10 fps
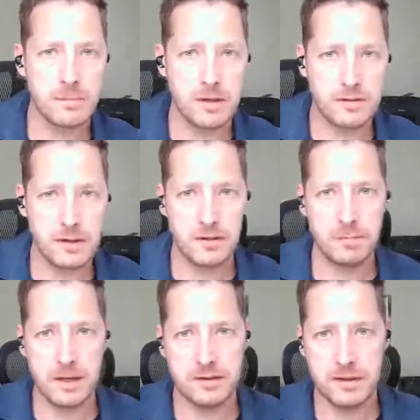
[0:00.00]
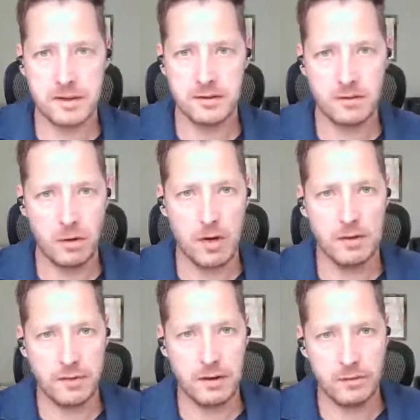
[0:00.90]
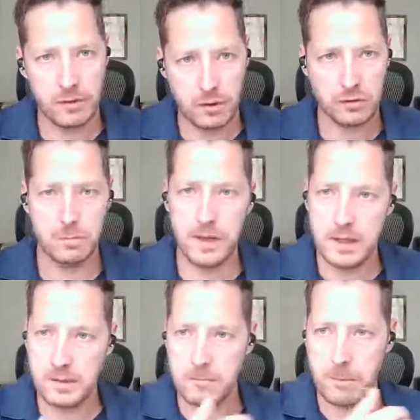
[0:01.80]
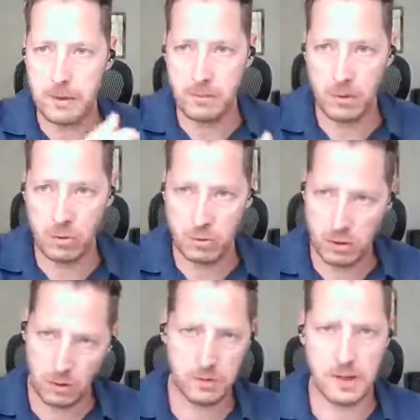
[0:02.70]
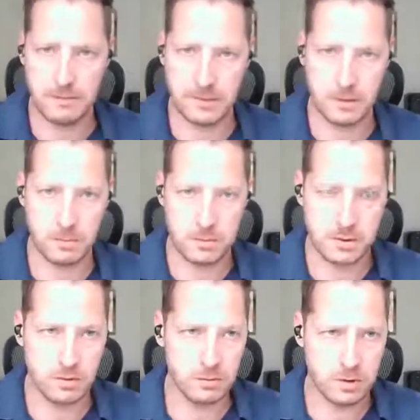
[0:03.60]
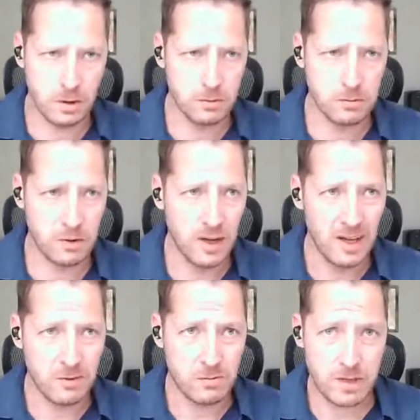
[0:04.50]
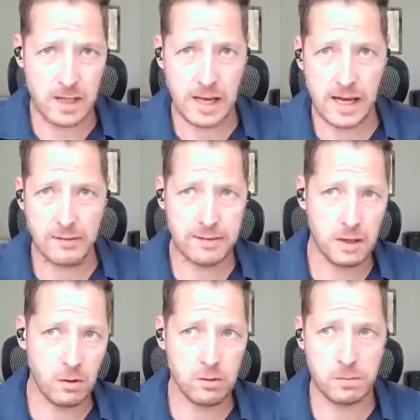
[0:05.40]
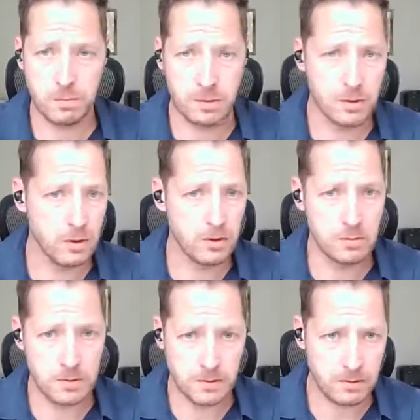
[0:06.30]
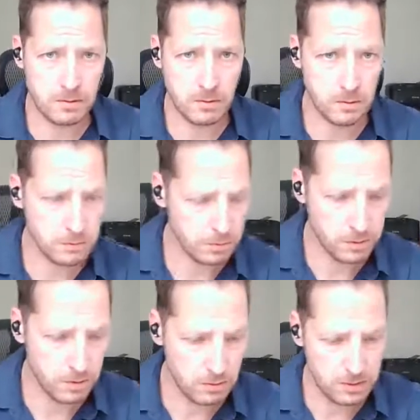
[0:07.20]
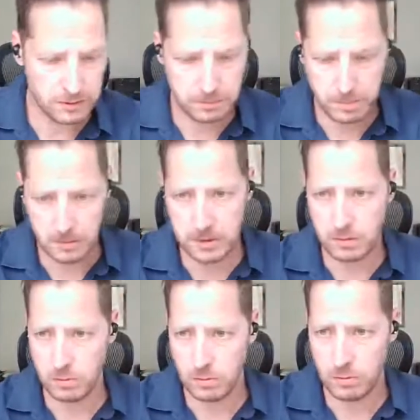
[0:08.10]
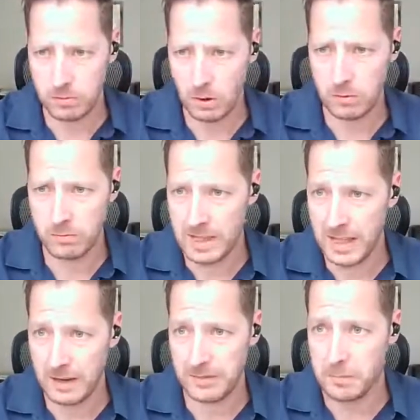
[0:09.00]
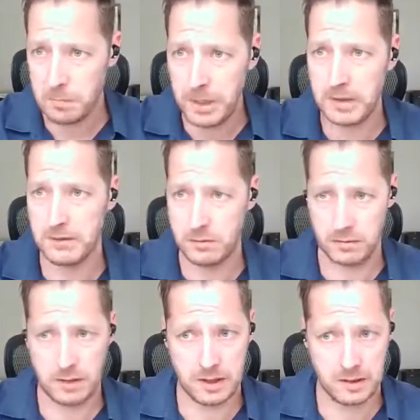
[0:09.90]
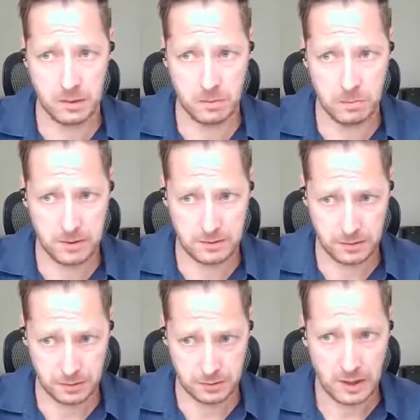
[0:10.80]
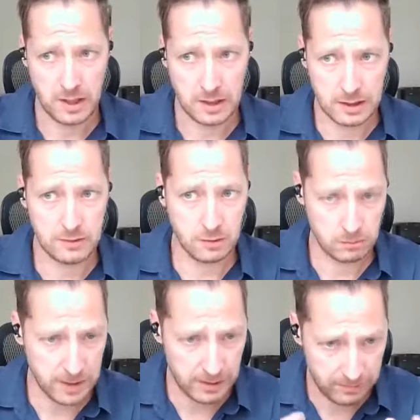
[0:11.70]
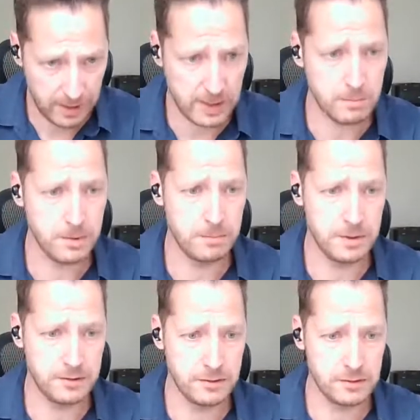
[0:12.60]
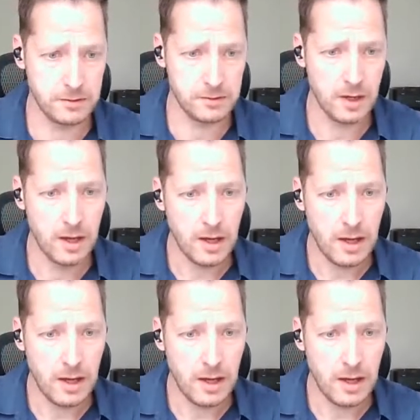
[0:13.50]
that myself, but I think it's so unfair for those many people who don't have that option, who don't really have that entrepreneurial spirit, who don't really have the means to start their own businesses, at least not really viable businesses.